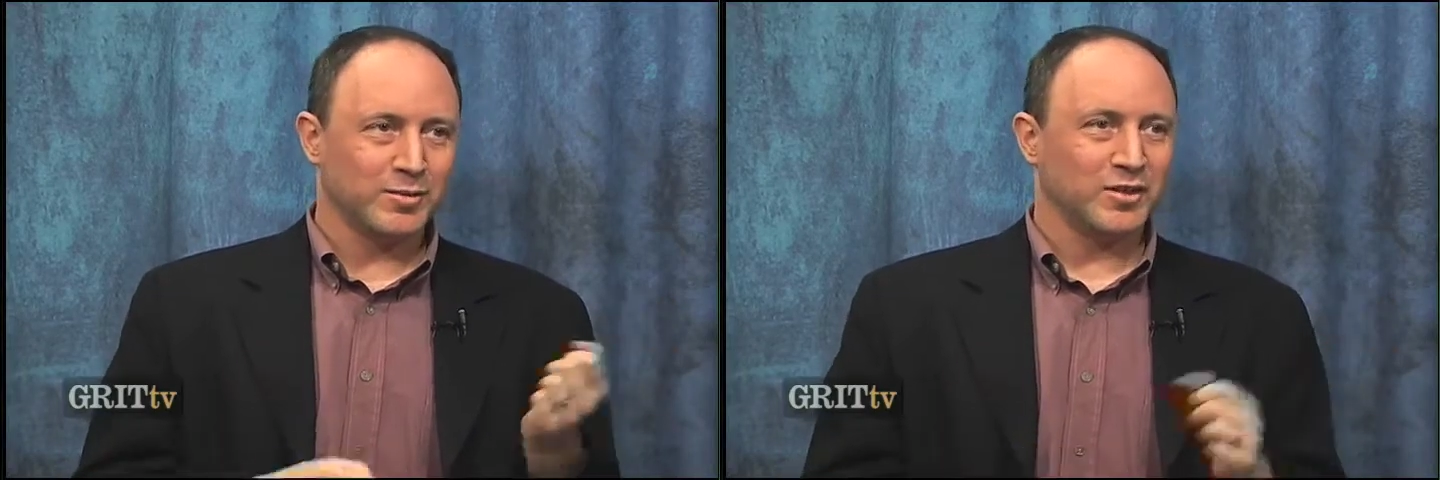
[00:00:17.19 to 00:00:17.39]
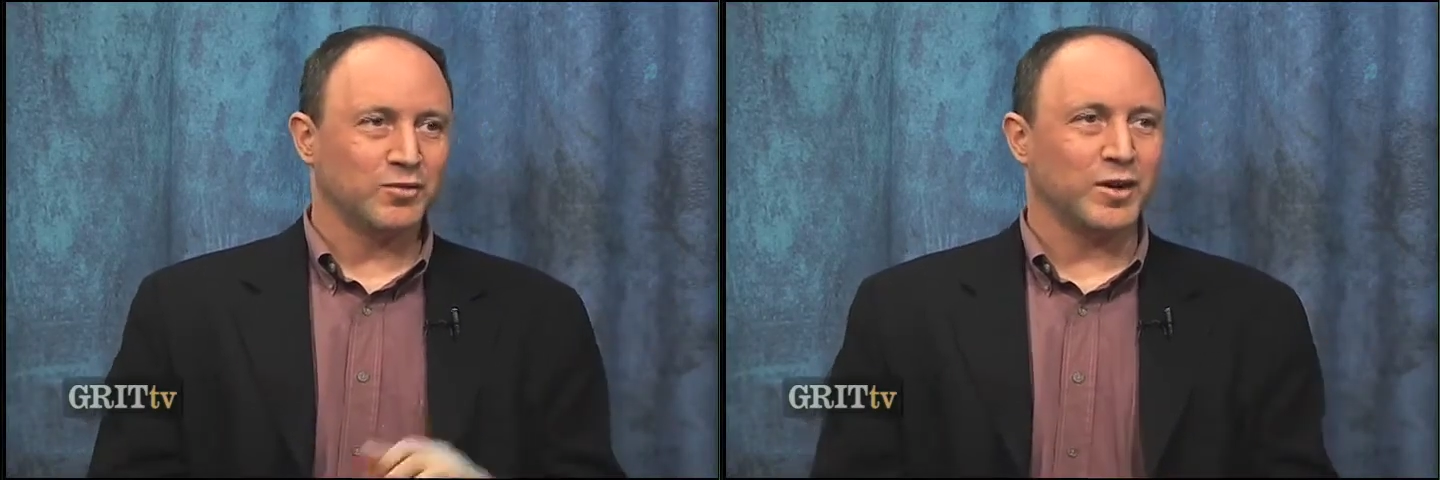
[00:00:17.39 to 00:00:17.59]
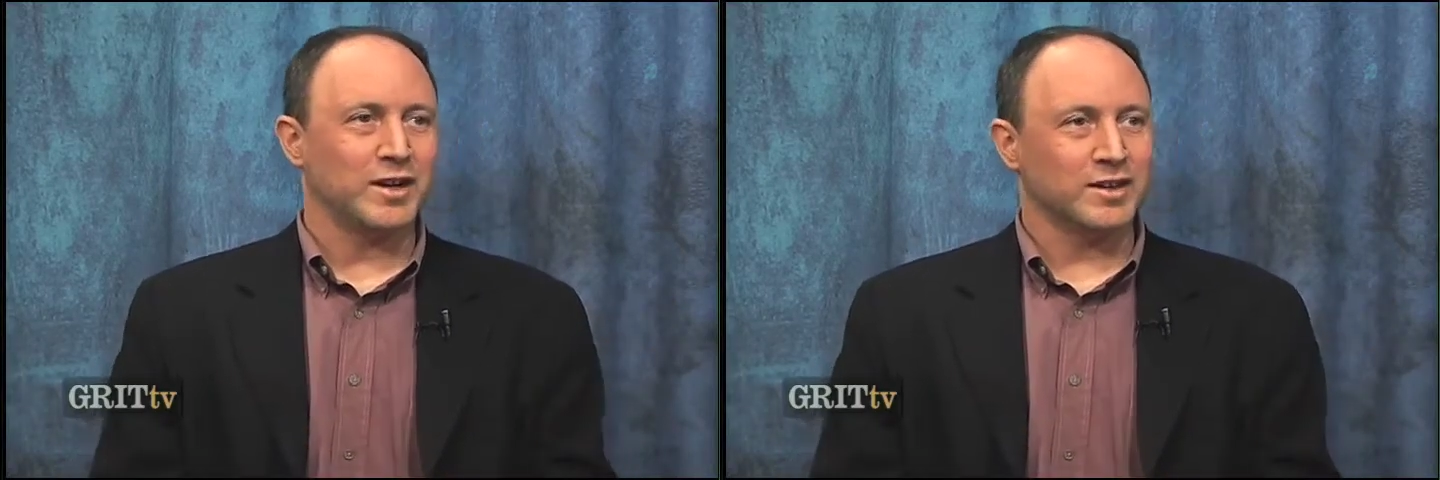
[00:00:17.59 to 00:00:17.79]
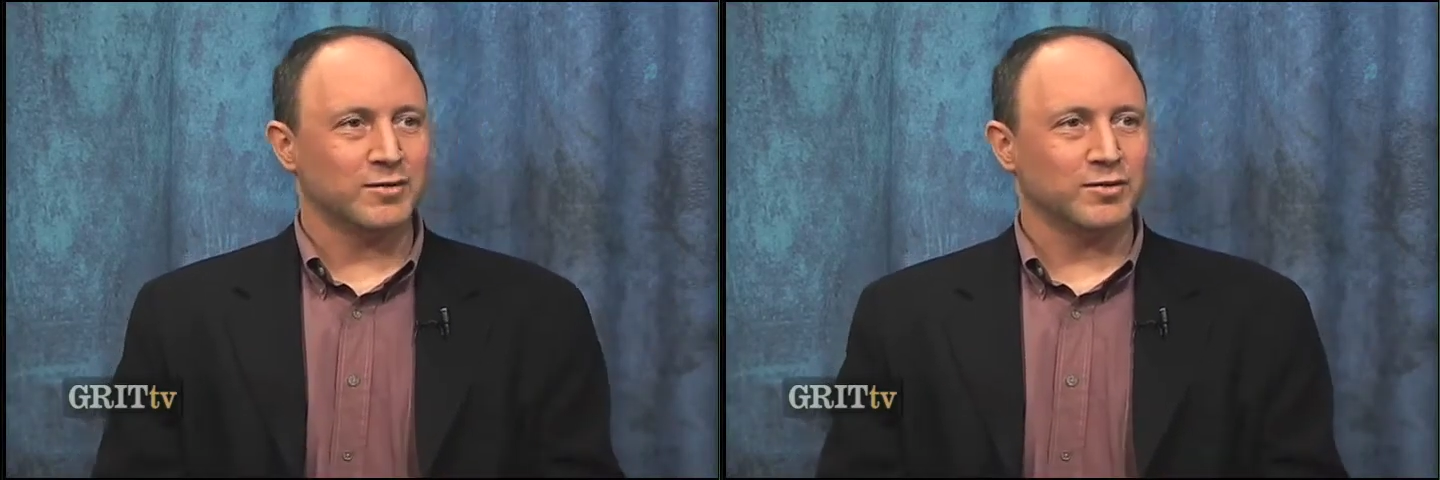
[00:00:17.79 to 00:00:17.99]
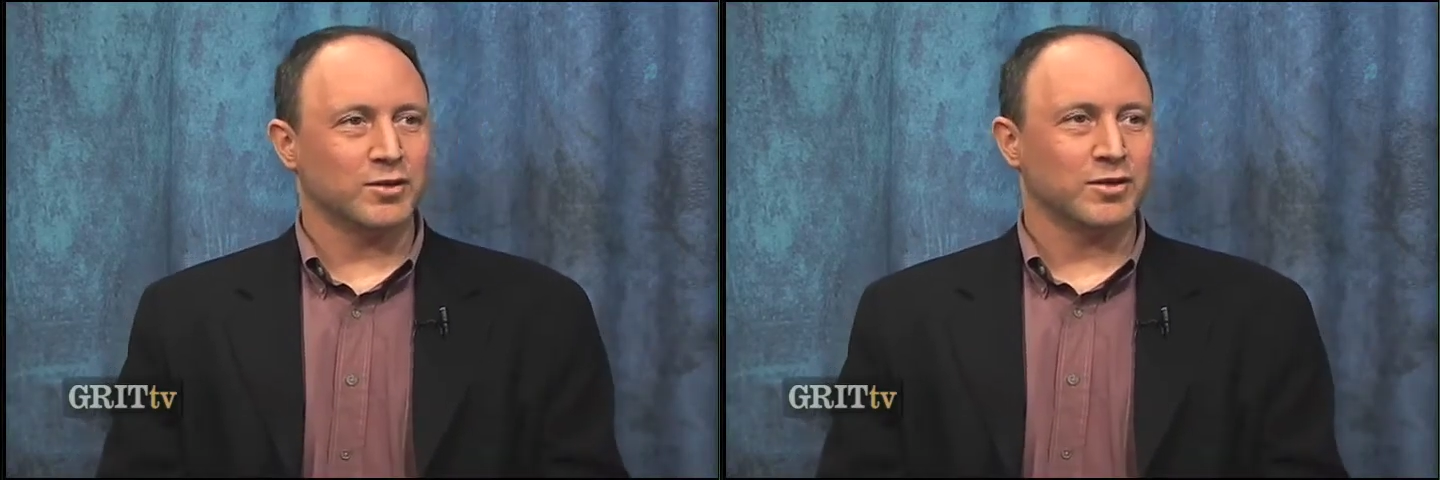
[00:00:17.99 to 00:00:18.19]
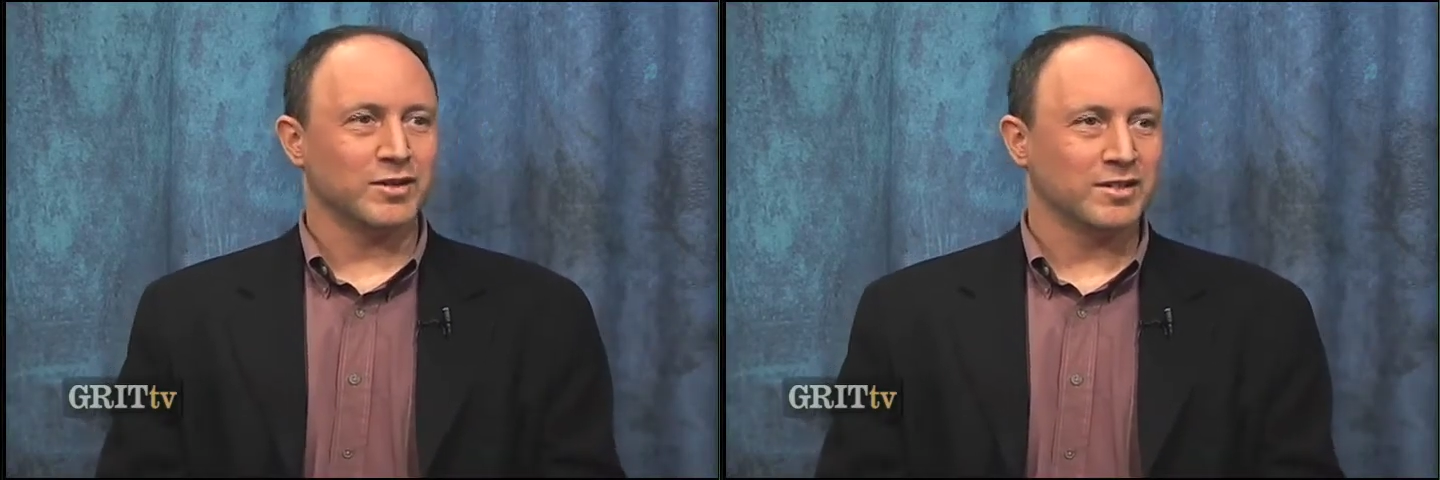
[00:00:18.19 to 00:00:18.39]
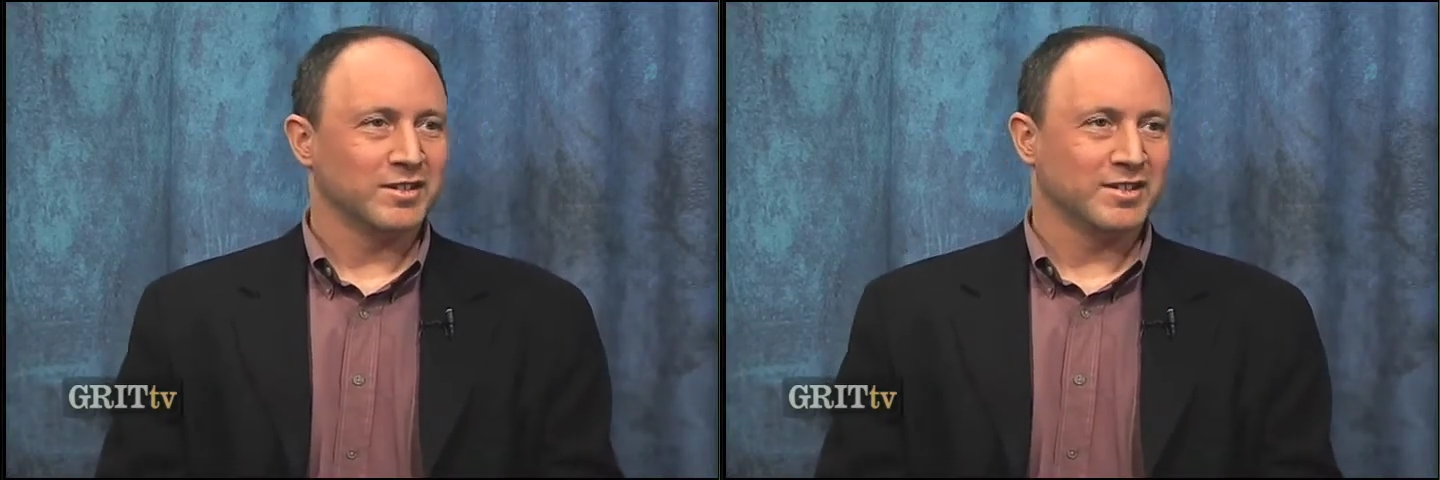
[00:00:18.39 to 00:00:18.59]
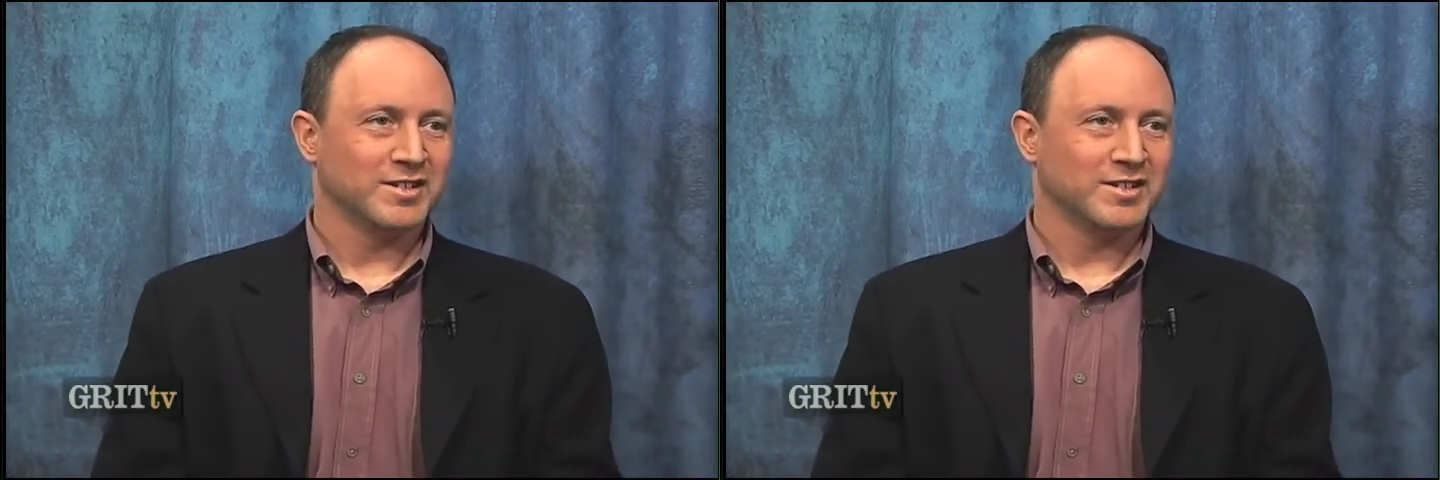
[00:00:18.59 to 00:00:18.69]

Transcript: and waiting for